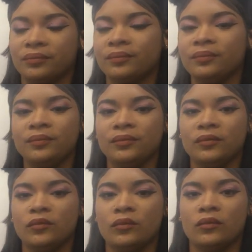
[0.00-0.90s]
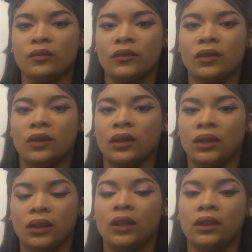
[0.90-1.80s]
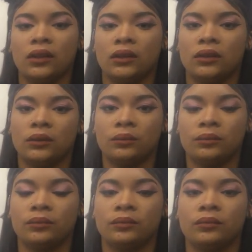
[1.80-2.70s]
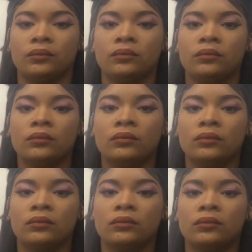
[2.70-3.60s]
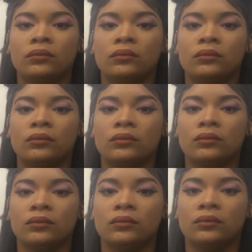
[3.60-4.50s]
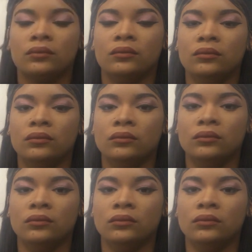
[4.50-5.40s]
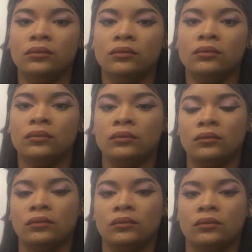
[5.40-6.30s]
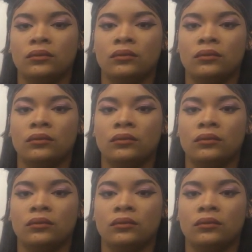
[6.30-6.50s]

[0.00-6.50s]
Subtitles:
(silent)